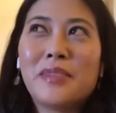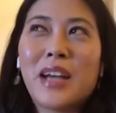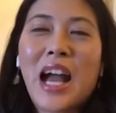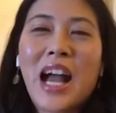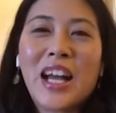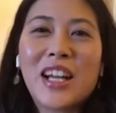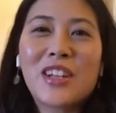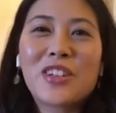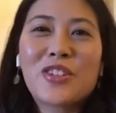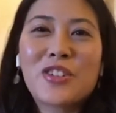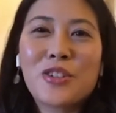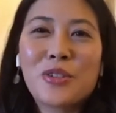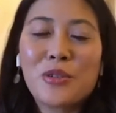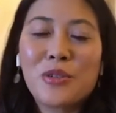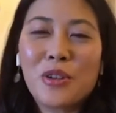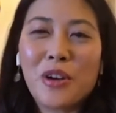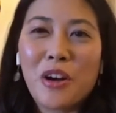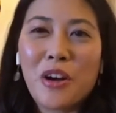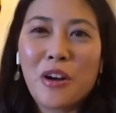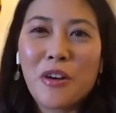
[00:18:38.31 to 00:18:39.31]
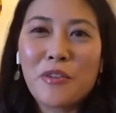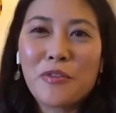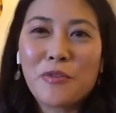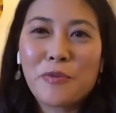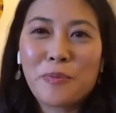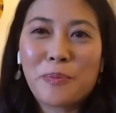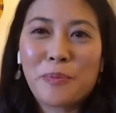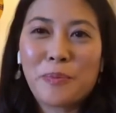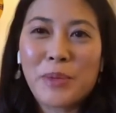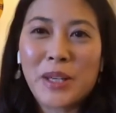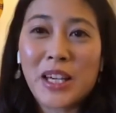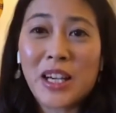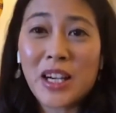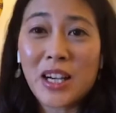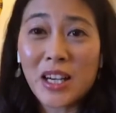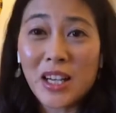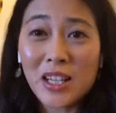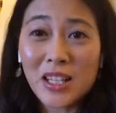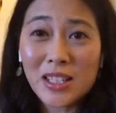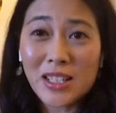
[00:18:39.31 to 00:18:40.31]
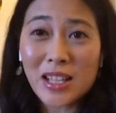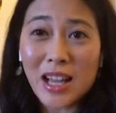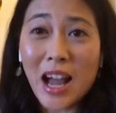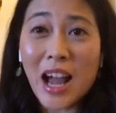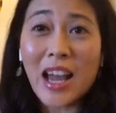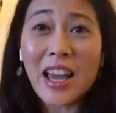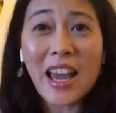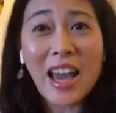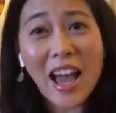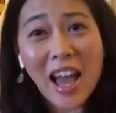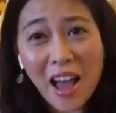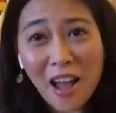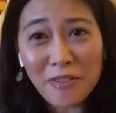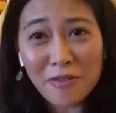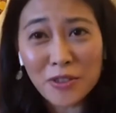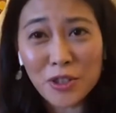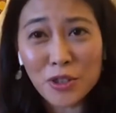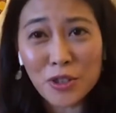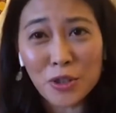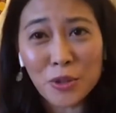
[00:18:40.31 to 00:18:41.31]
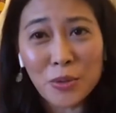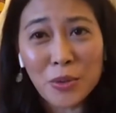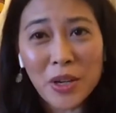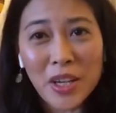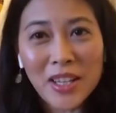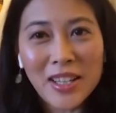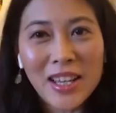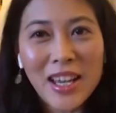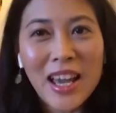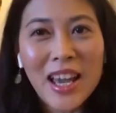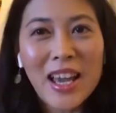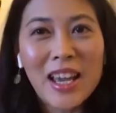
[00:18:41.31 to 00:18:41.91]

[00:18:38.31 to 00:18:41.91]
attitude of because I have to do it,